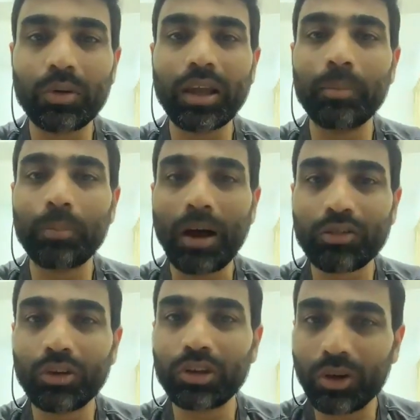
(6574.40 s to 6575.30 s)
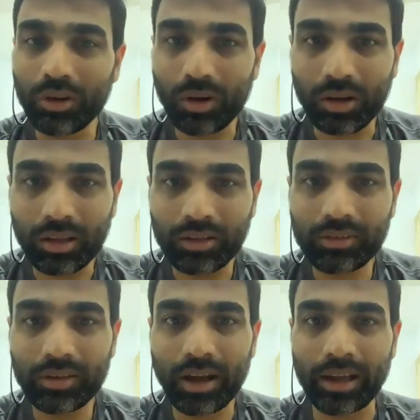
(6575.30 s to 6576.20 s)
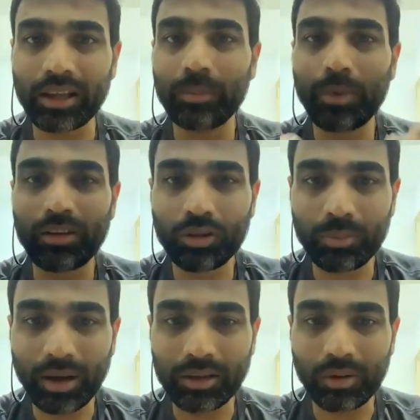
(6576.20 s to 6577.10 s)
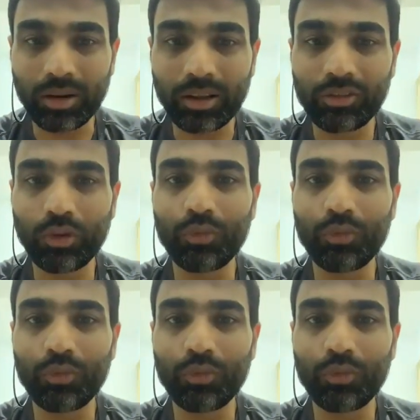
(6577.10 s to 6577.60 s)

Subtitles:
you can pass on your knowledge. I can pass on my knowledge.